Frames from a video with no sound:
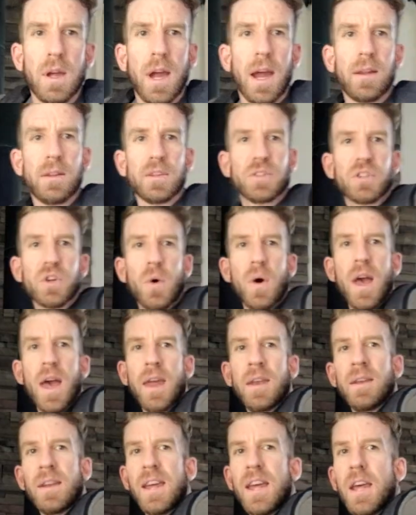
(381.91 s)
And let's go
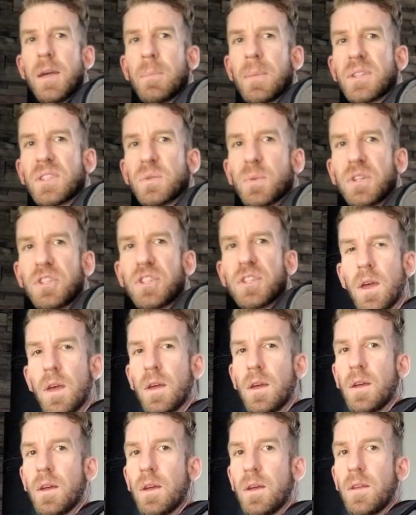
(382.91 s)
ahead and hit my switches.
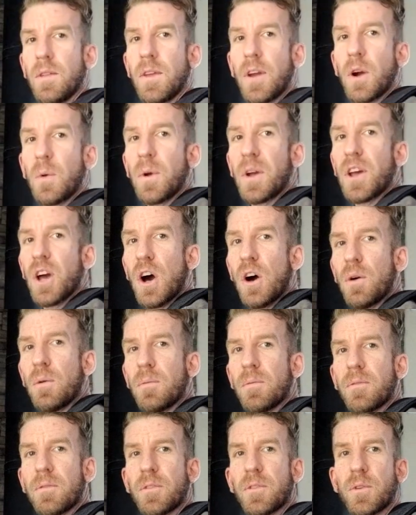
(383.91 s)
There we
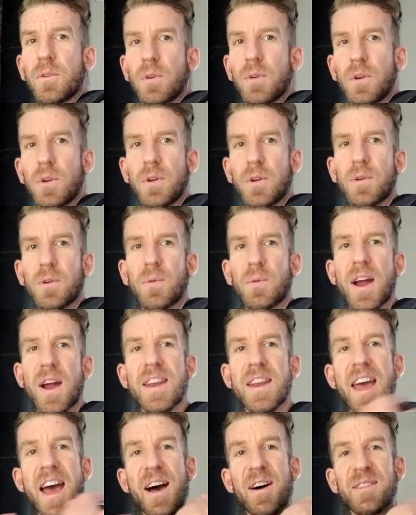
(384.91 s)
go.
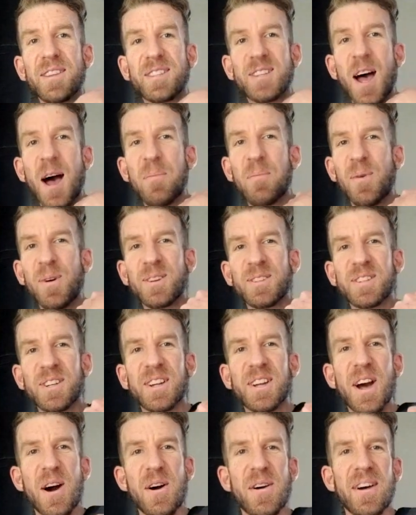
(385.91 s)
Right now the top ones are
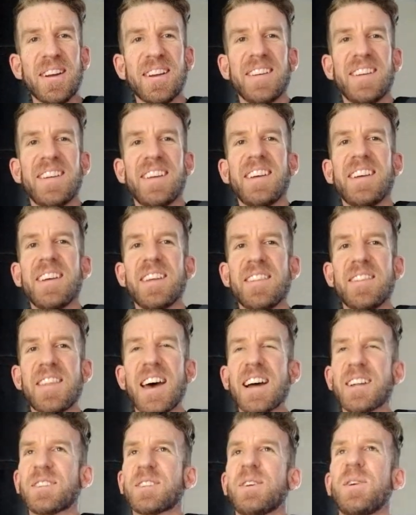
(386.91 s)
going.
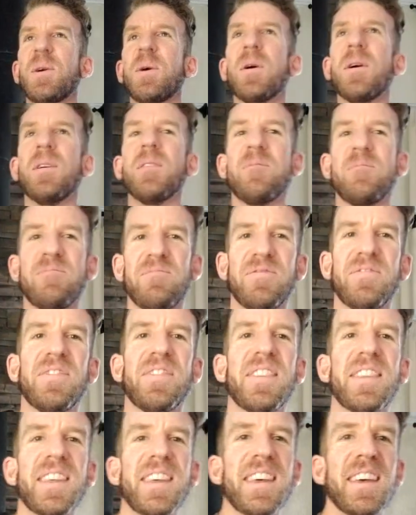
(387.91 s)
That's cool.
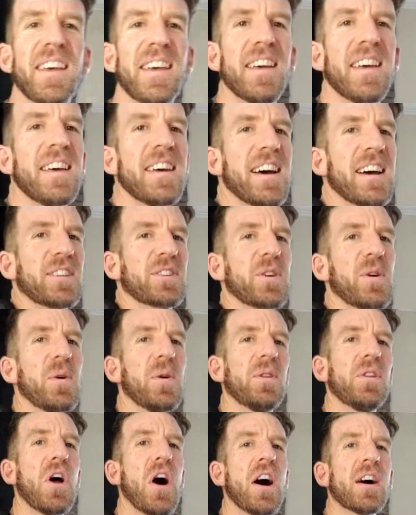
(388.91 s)
That's
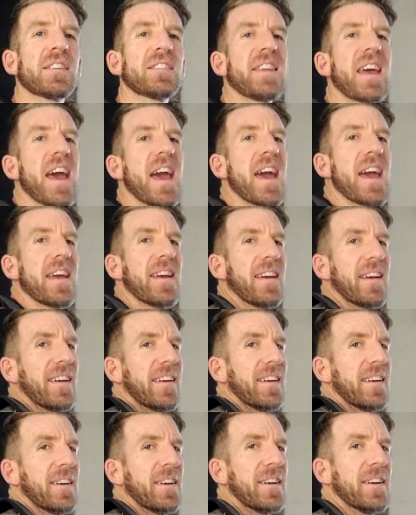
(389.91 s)
cool, long day,
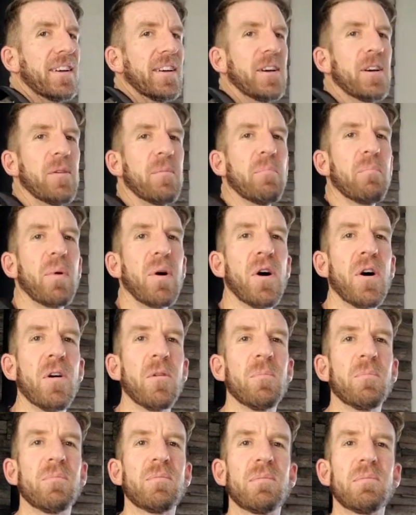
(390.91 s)

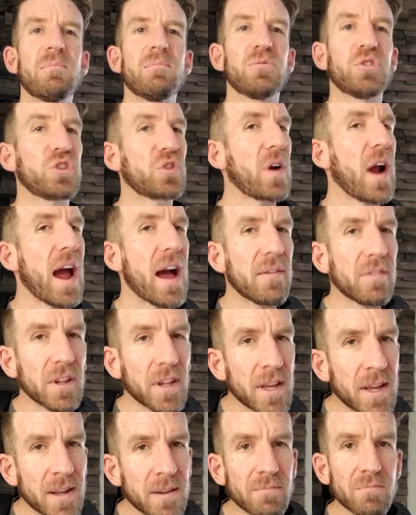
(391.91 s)
boom.
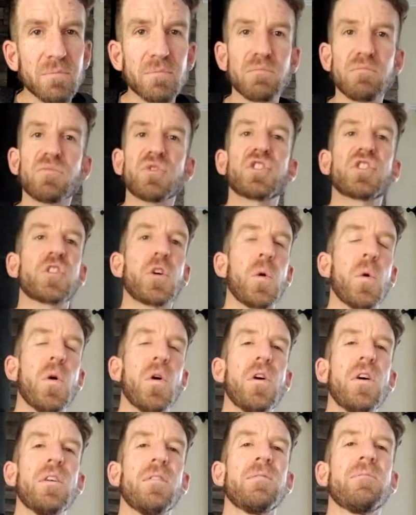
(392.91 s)
Traveling,
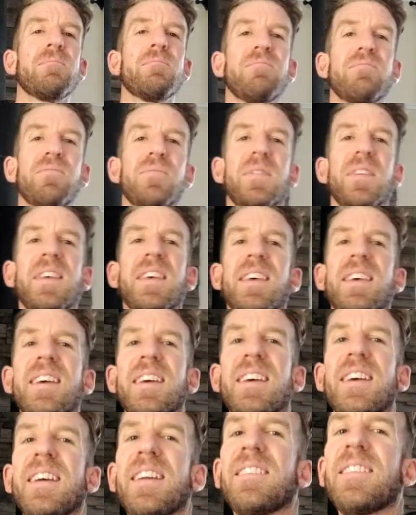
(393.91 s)
school,
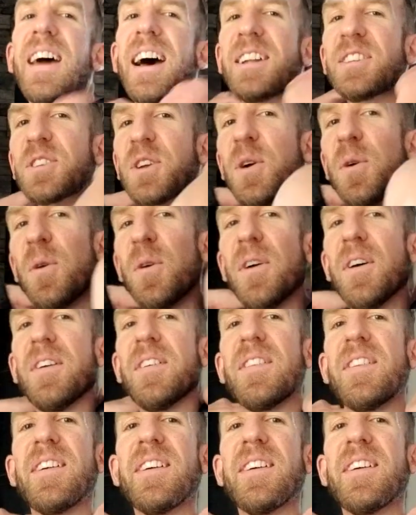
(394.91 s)
that's cool.